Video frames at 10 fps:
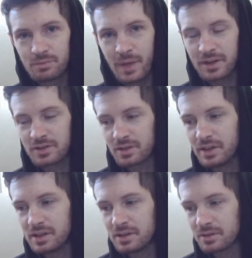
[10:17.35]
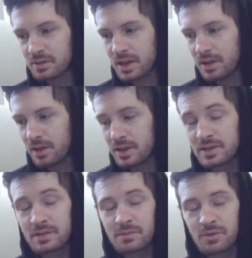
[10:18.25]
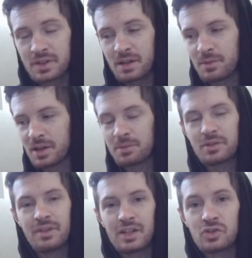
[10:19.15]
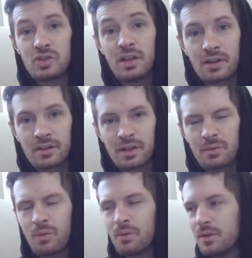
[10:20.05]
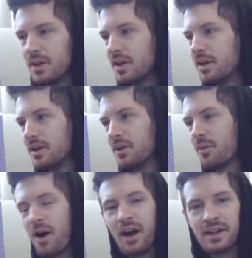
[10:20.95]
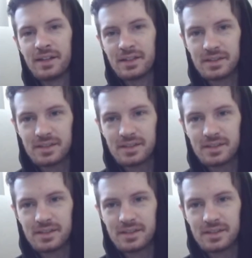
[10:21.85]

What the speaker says: Master League is supposed to not be coming till next year. Like, why?